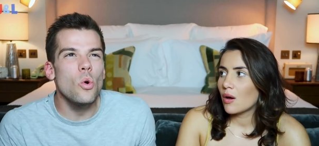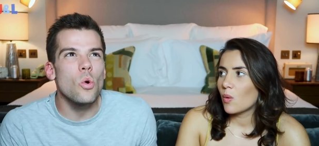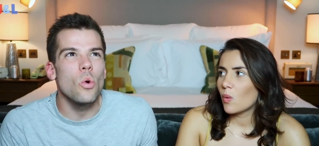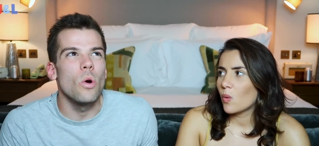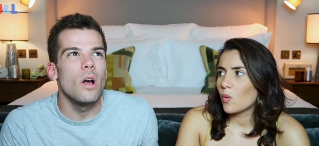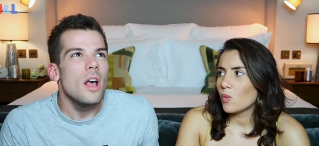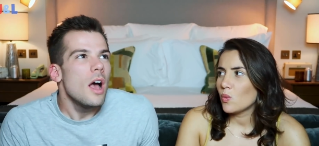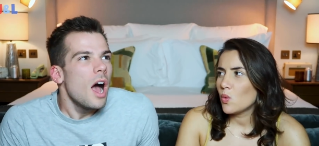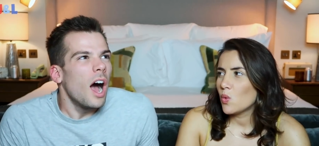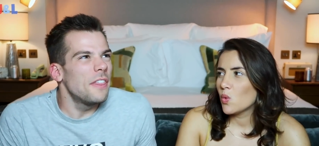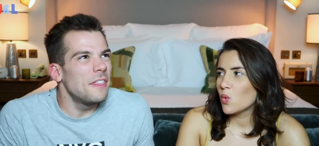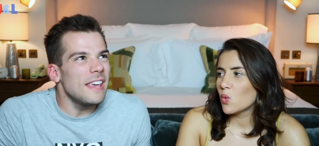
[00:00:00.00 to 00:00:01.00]
Speaker 1: oh,
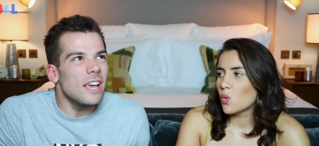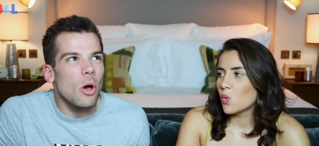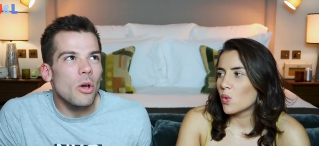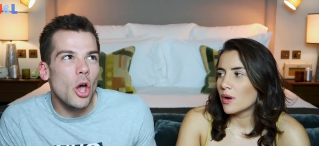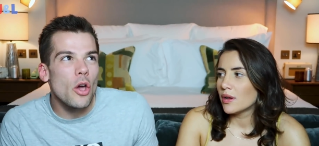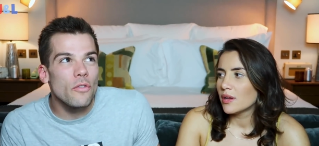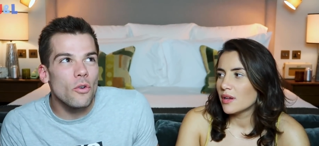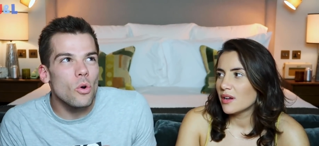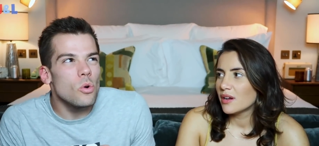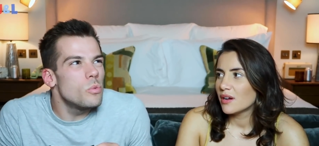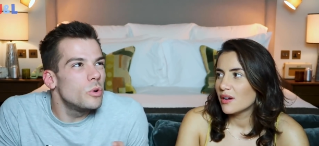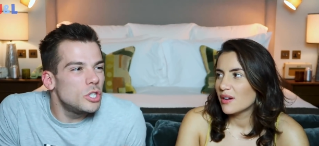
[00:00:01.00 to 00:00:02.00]
I think I'll go
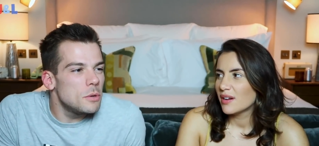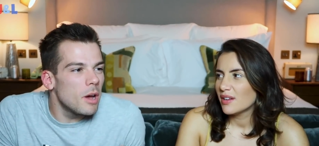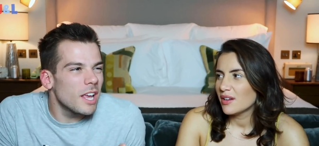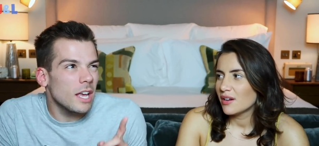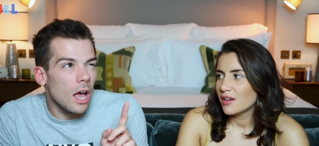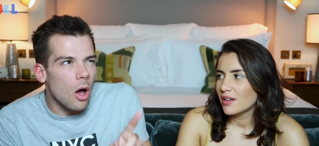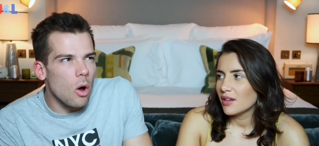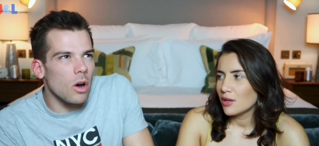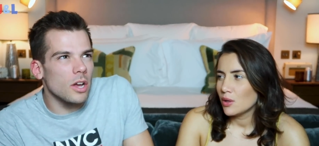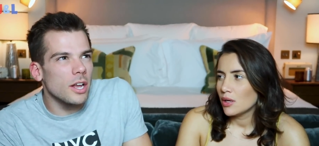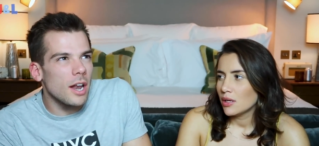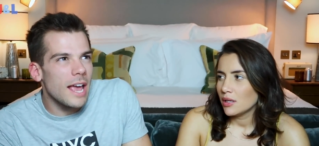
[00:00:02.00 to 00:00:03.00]
for, oh, would you mind,
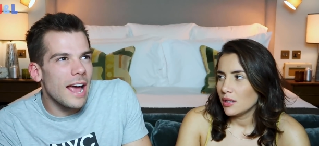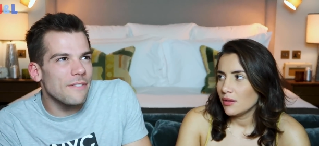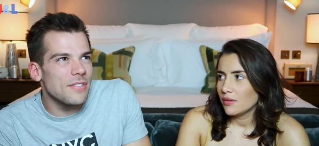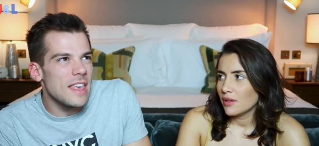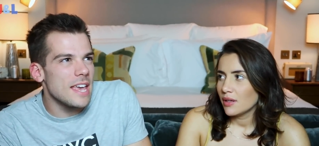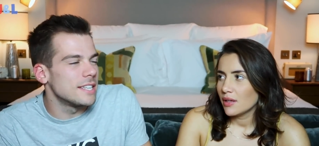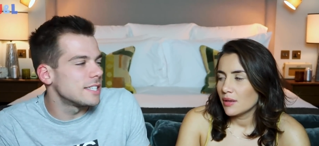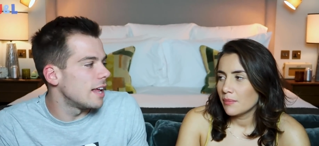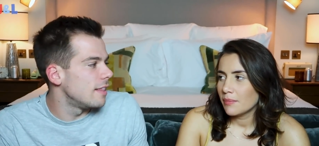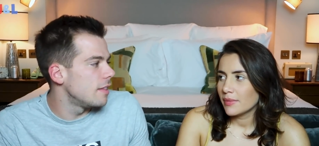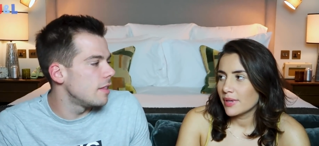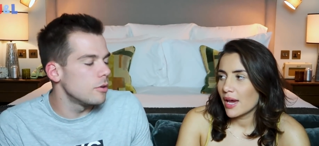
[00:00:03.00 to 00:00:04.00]
oh, can I have this?
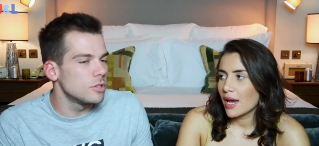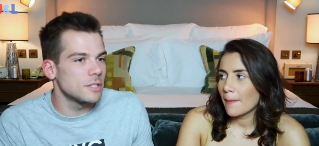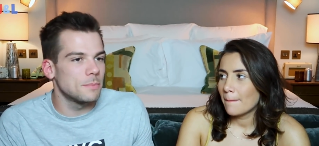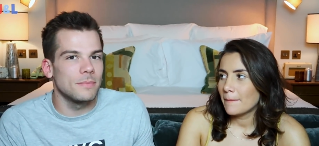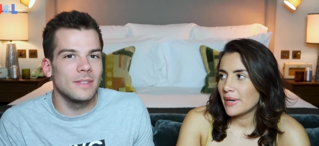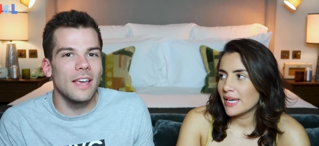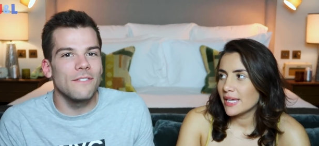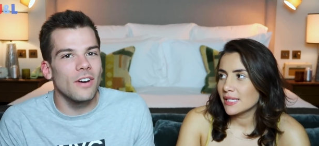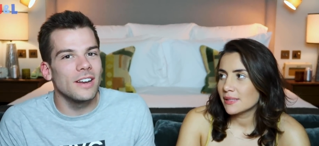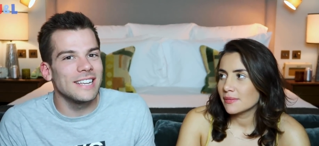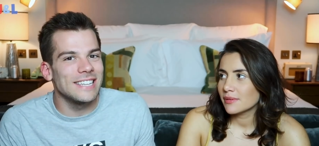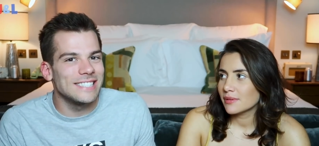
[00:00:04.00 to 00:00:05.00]
And then yeah, just, please, they
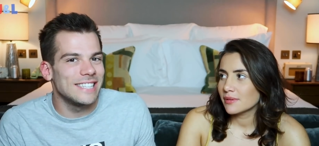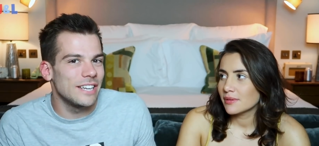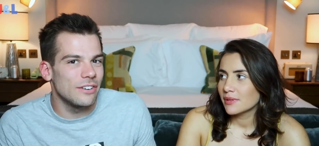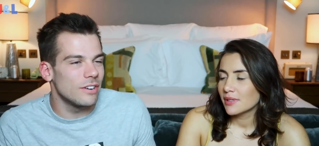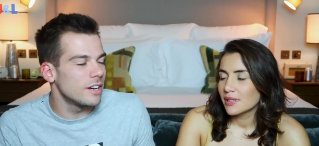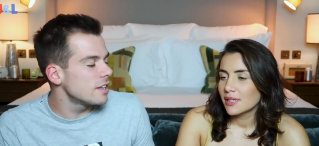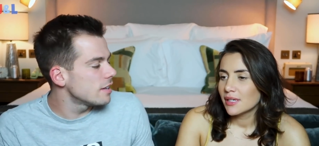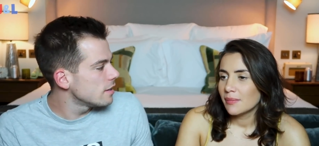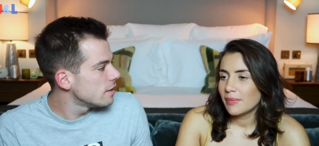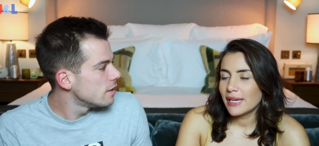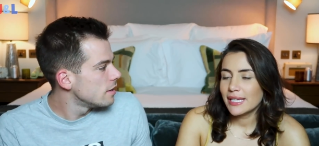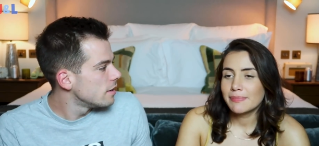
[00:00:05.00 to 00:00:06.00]
find it endearing.
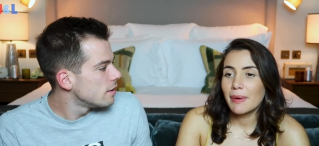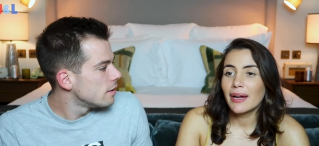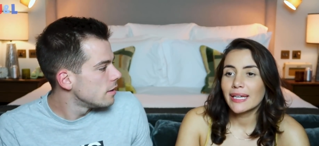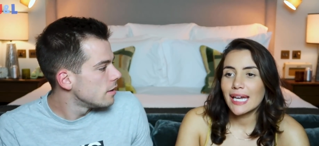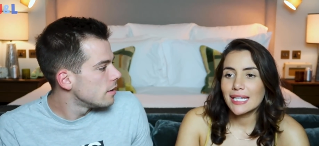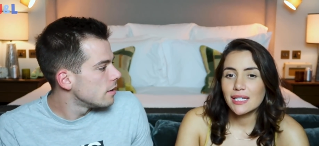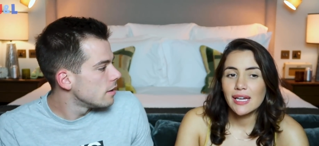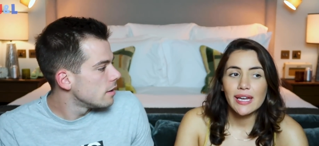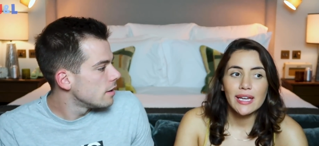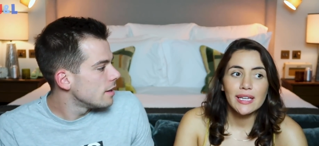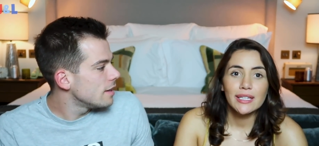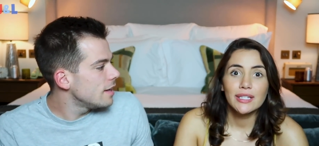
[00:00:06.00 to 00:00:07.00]
Speaker 2: Please, my, get
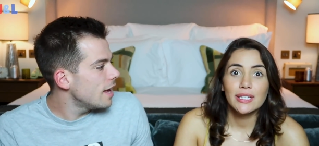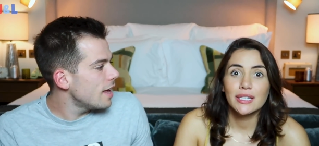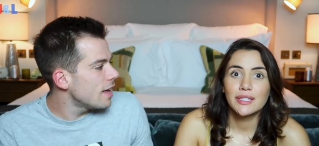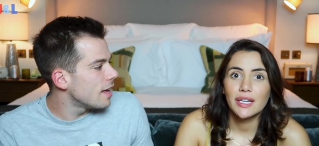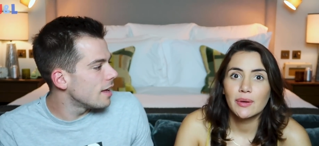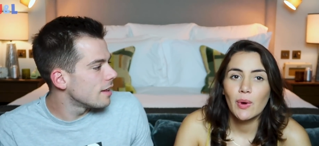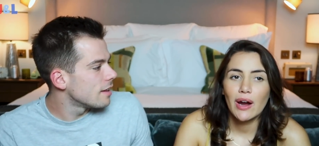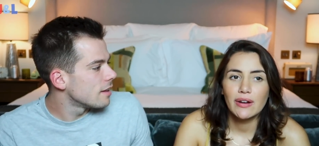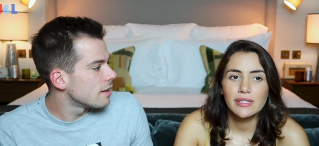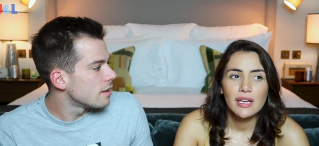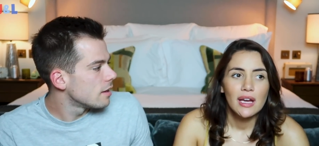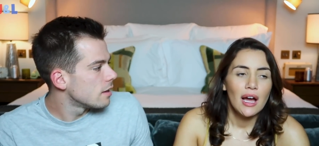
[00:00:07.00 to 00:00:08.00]
a, yeah.
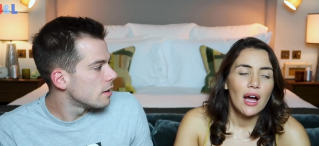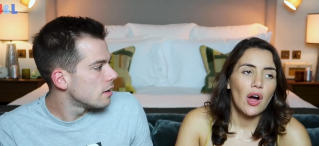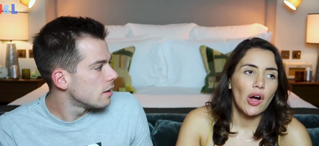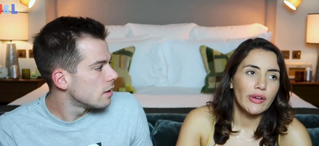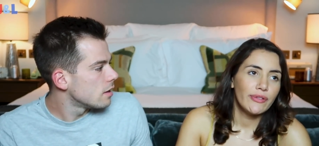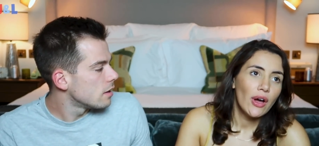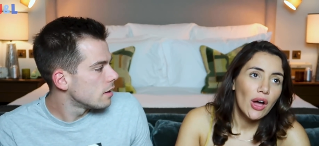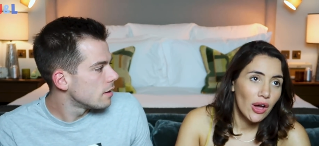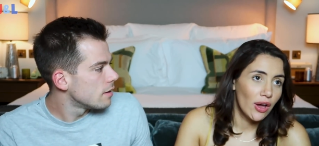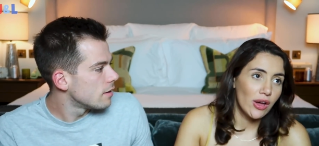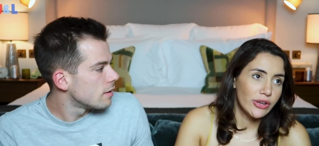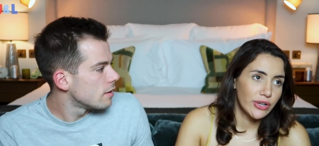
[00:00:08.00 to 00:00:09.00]
whereas I've
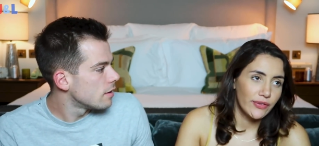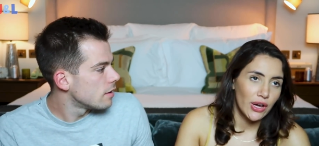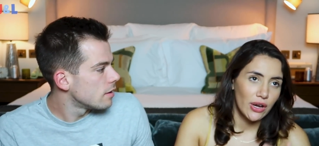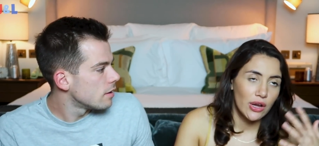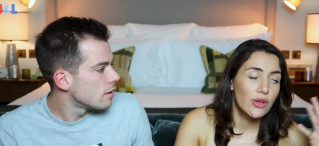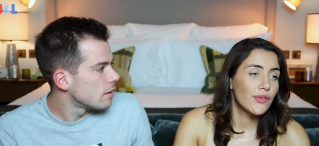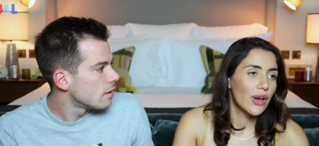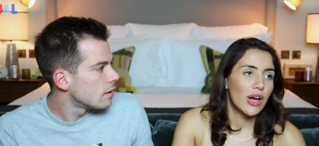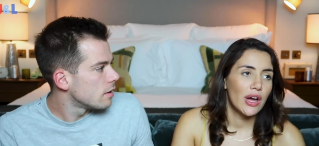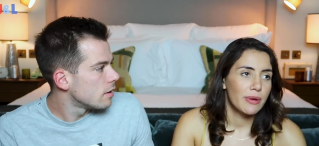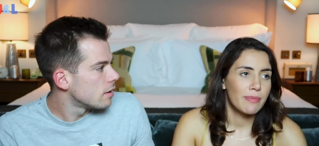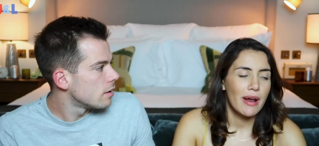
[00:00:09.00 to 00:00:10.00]
heard, I've
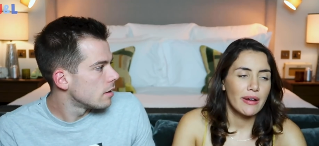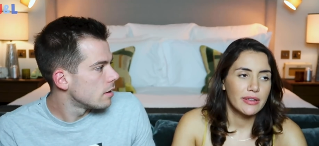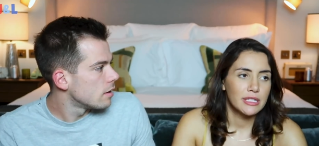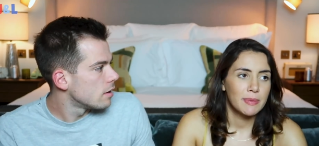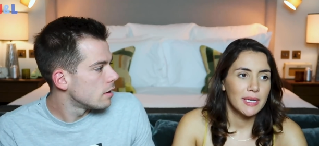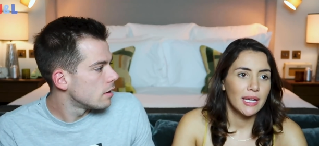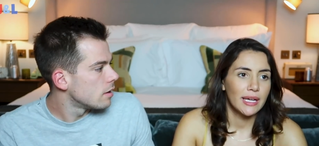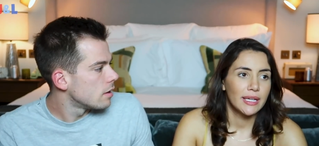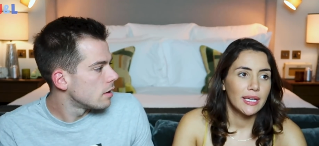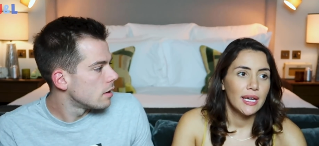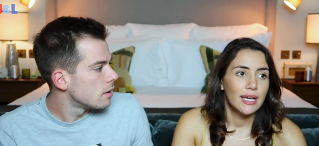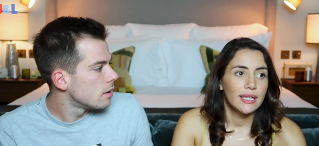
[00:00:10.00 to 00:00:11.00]
overheard Americans being
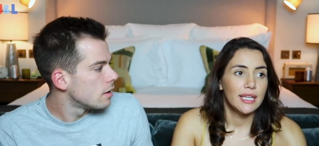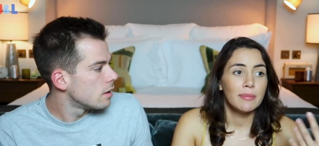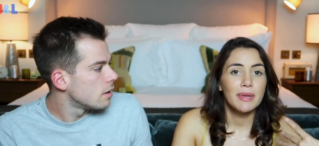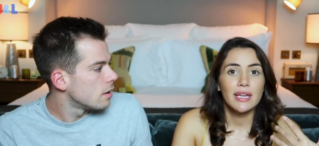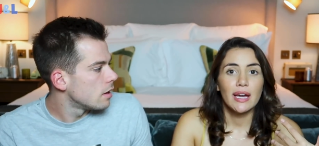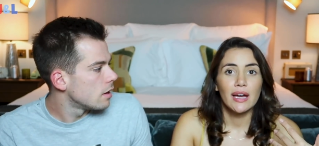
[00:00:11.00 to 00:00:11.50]
like, give me